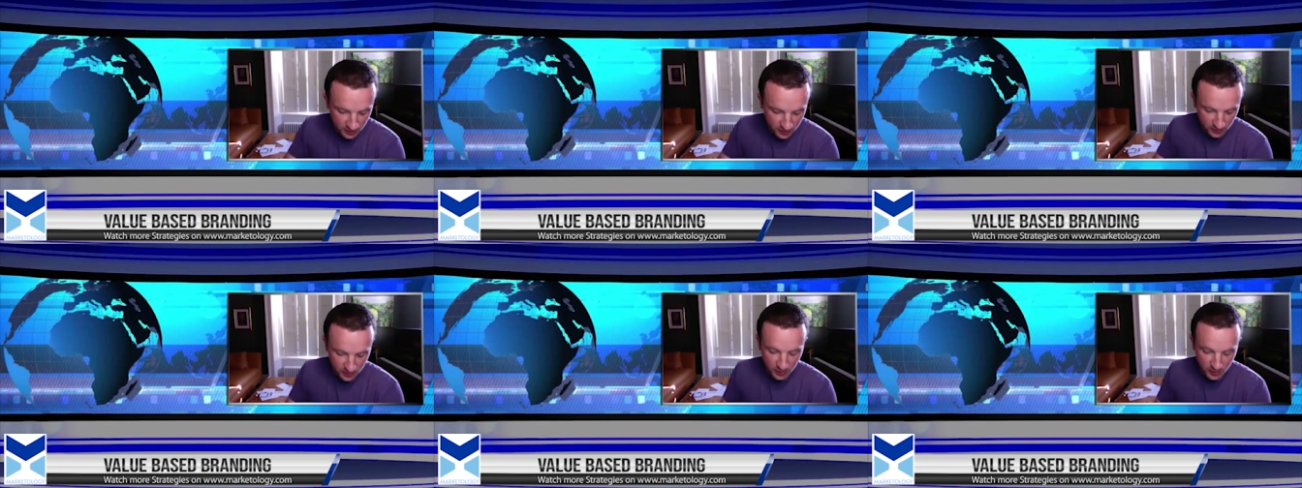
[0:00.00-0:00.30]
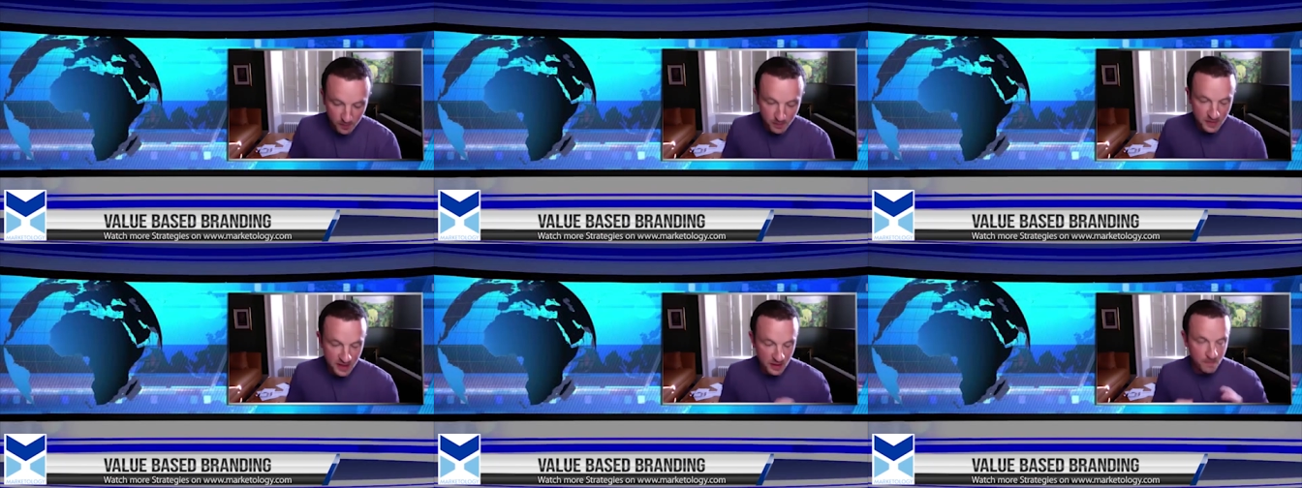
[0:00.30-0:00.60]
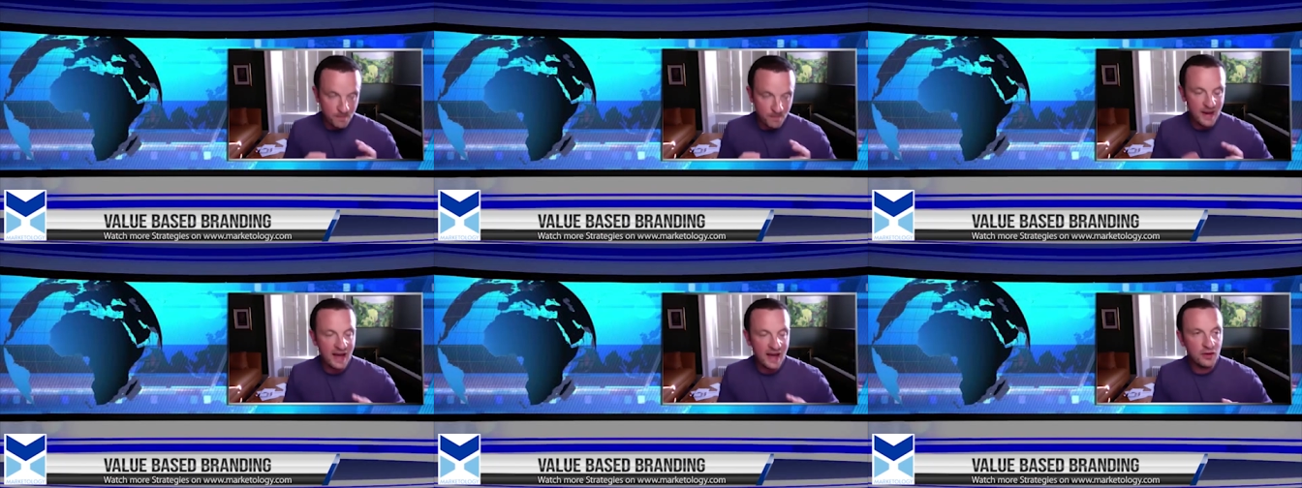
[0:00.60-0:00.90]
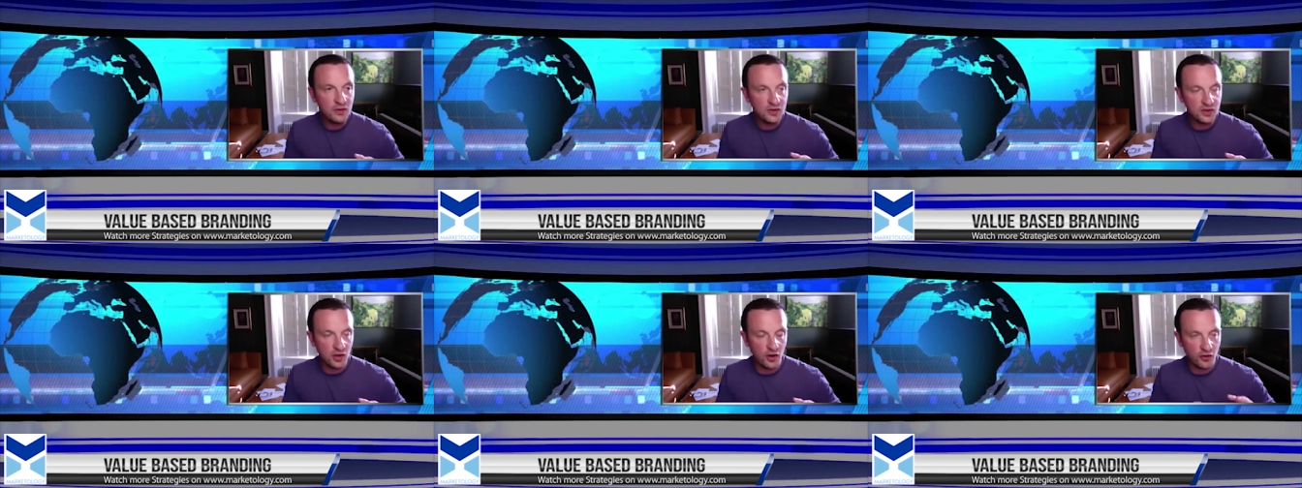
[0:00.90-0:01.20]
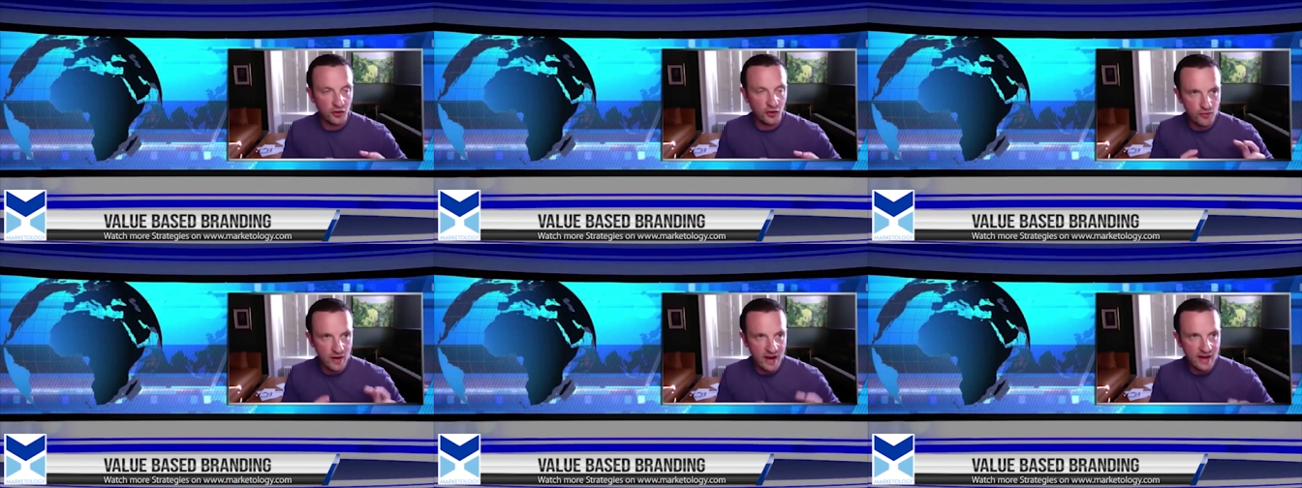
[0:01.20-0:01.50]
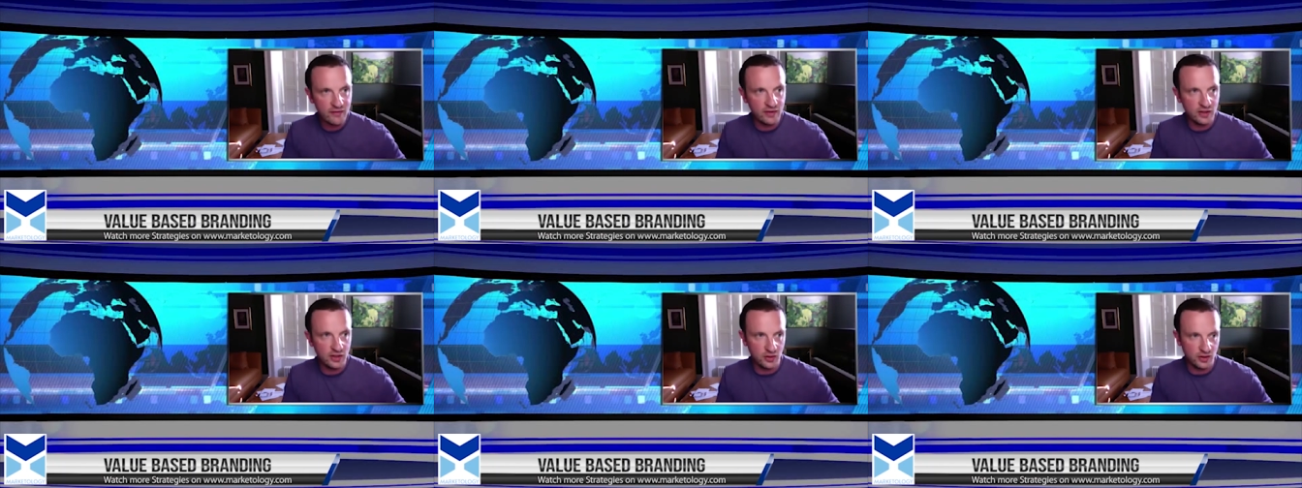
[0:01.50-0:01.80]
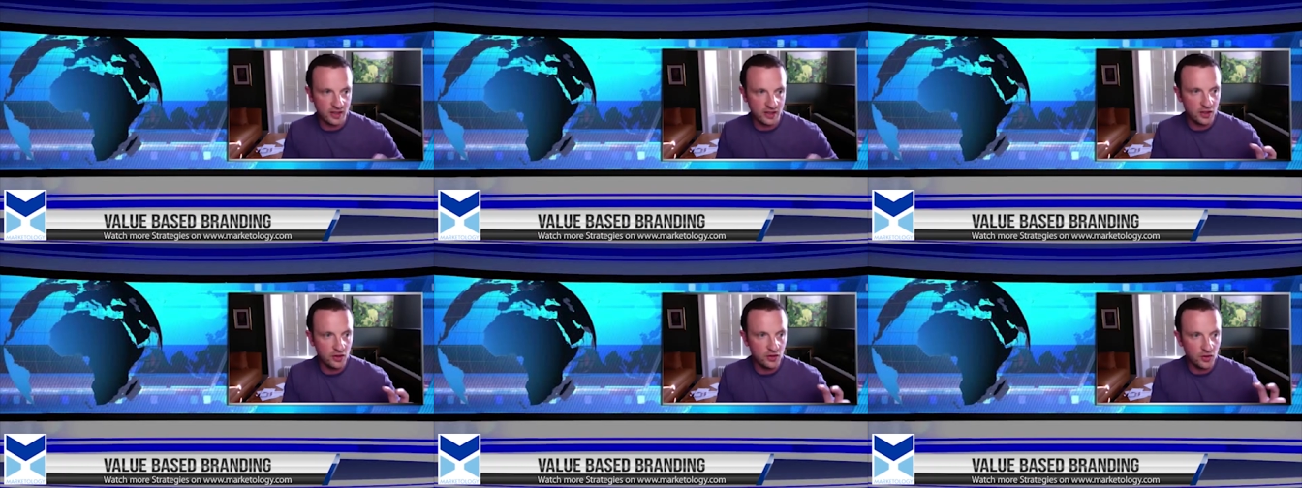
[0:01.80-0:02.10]
the amount of revenue
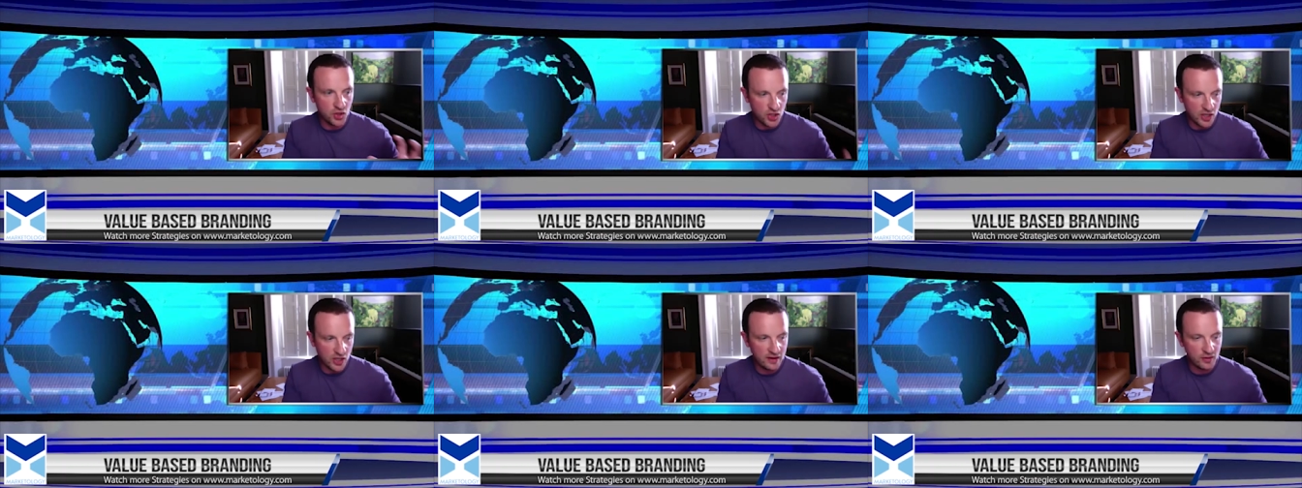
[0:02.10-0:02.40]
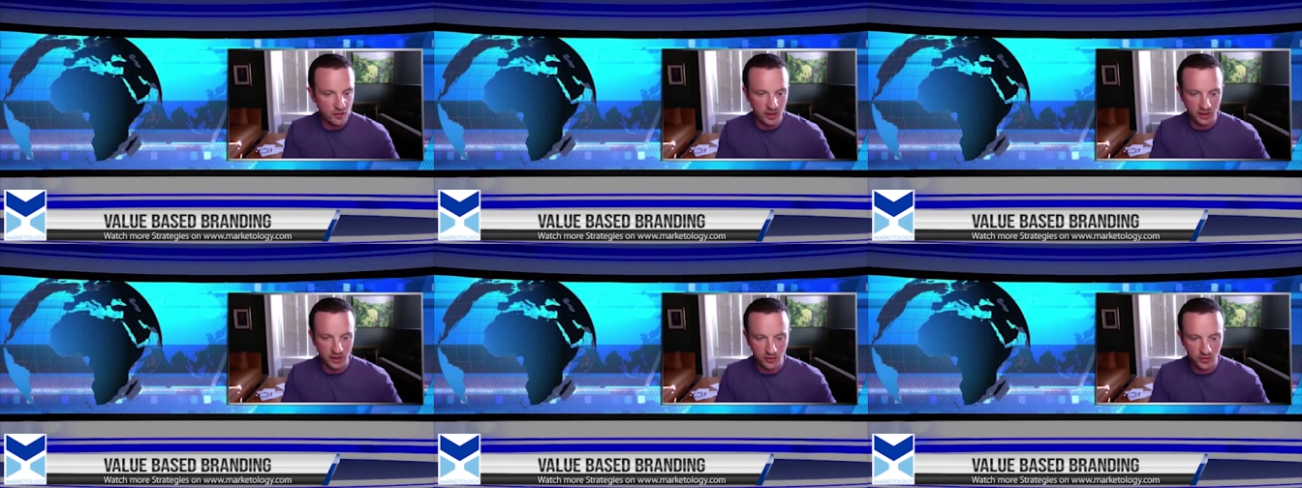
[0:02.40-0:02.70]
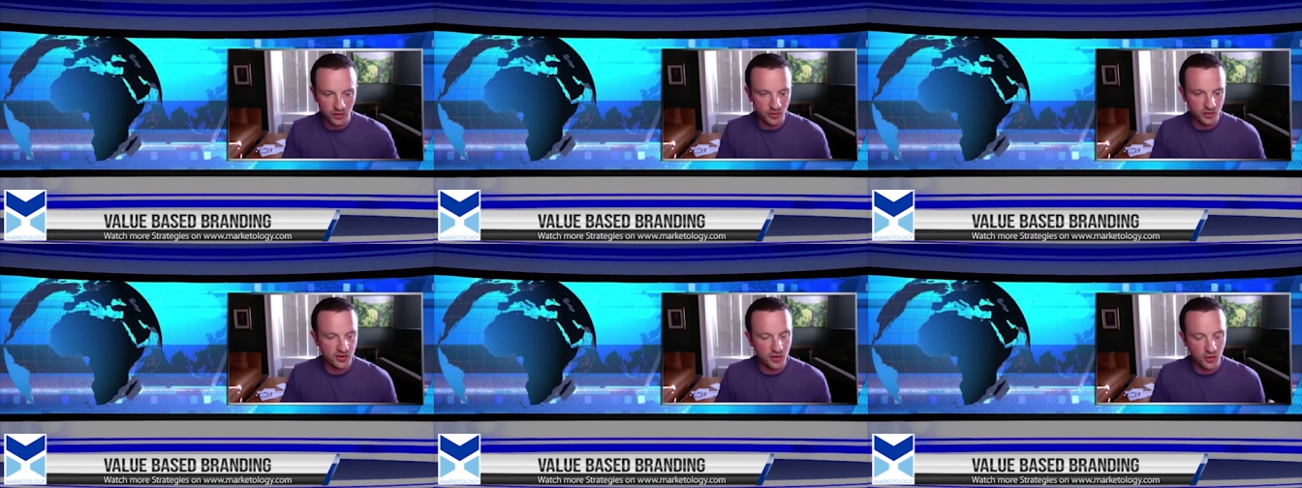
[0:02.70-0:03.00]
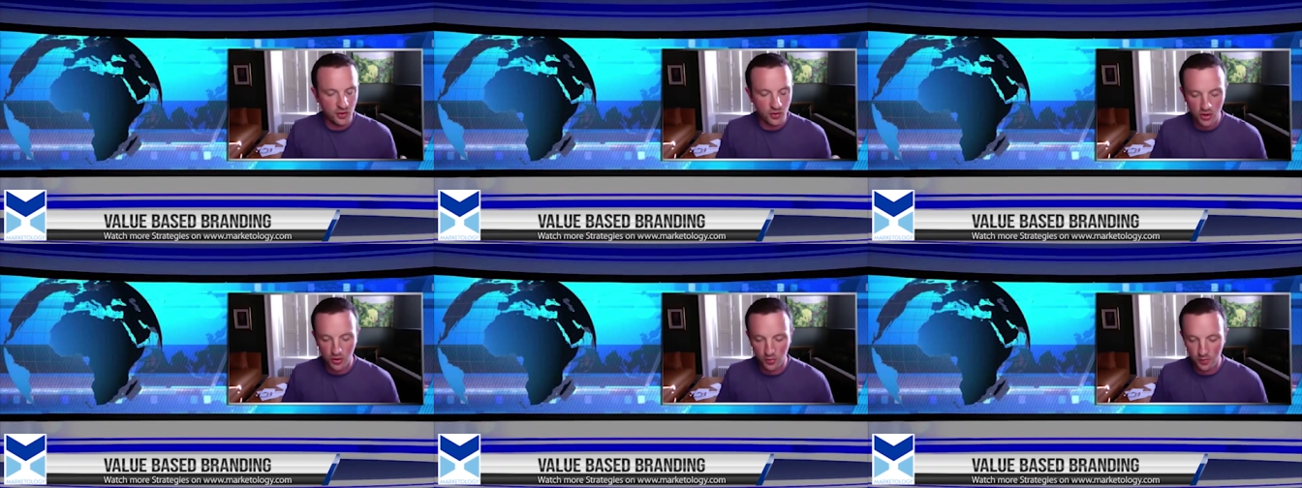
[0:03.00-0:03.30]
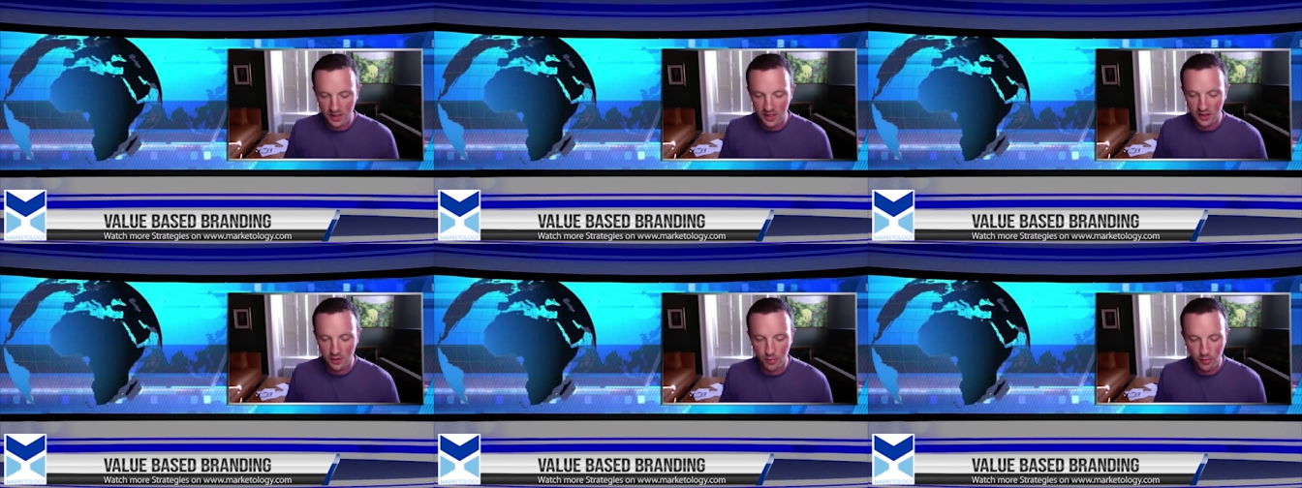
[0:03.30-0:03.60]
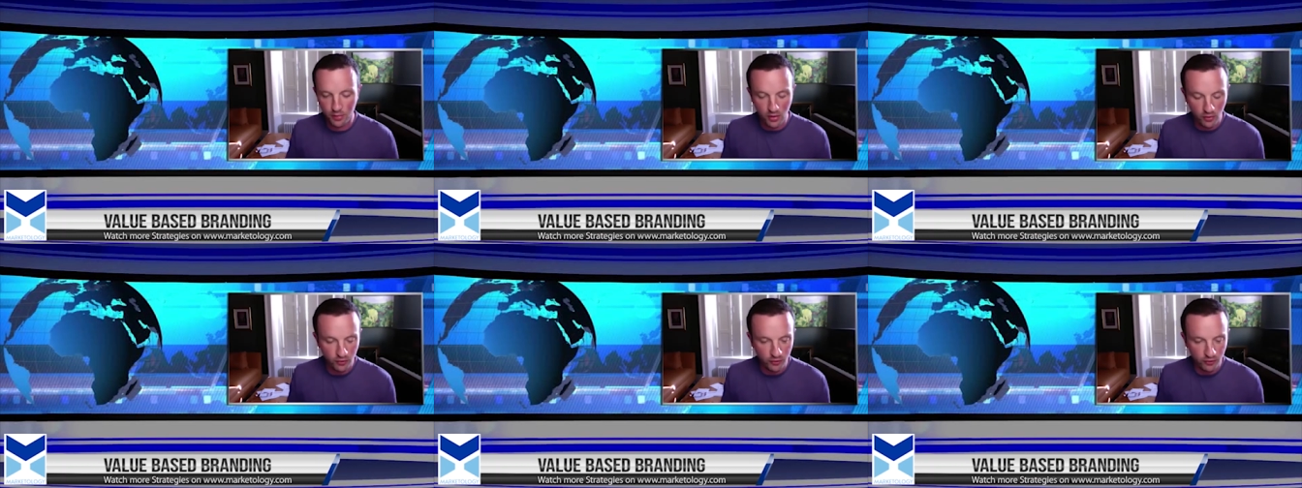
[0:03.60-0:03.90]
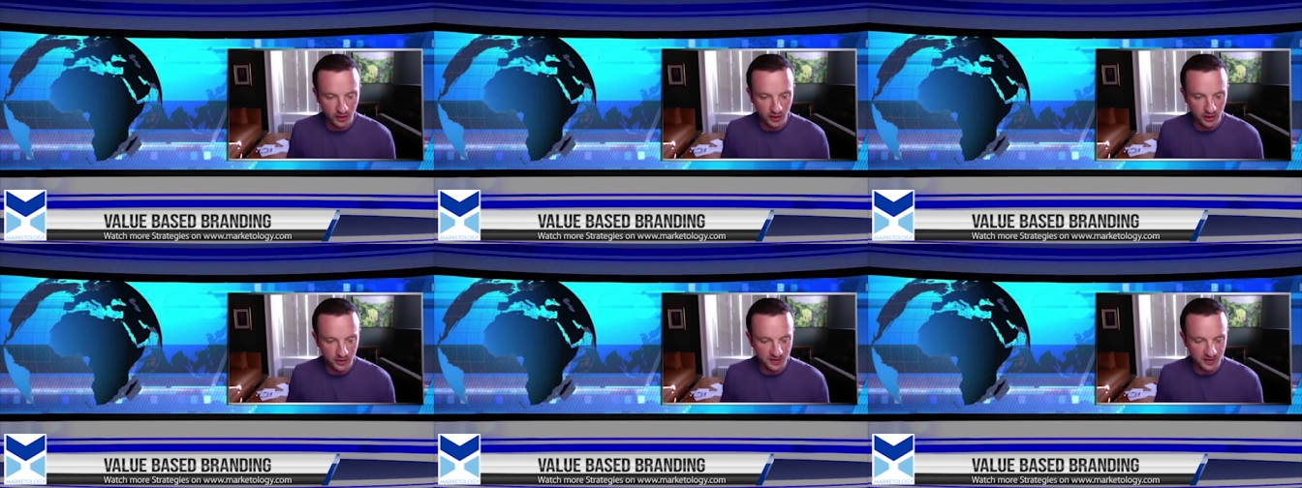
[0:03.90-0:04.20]
that you generate through your social media
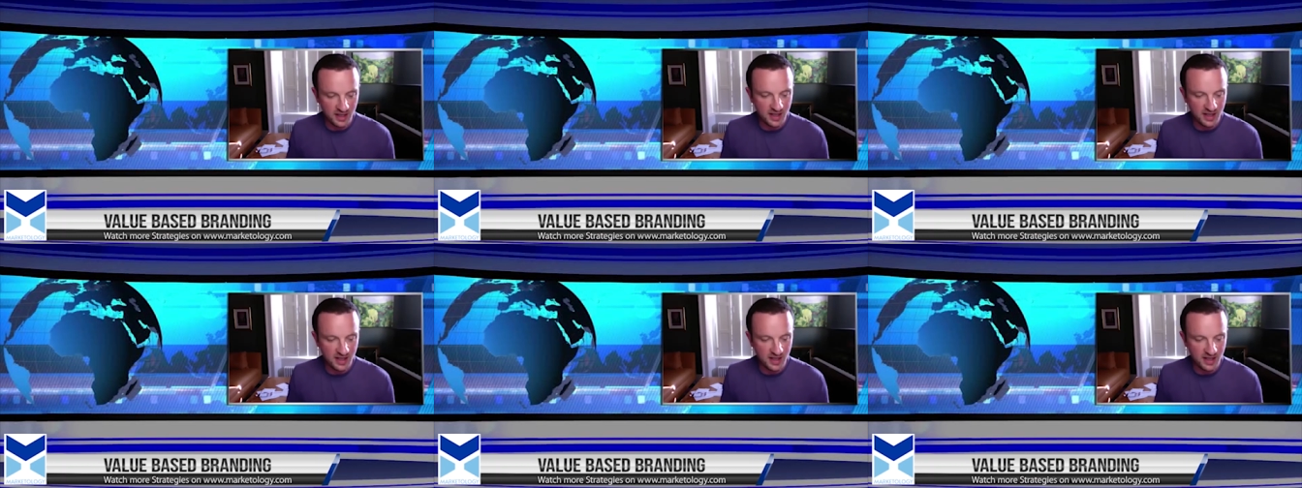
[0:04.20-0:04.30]
profiles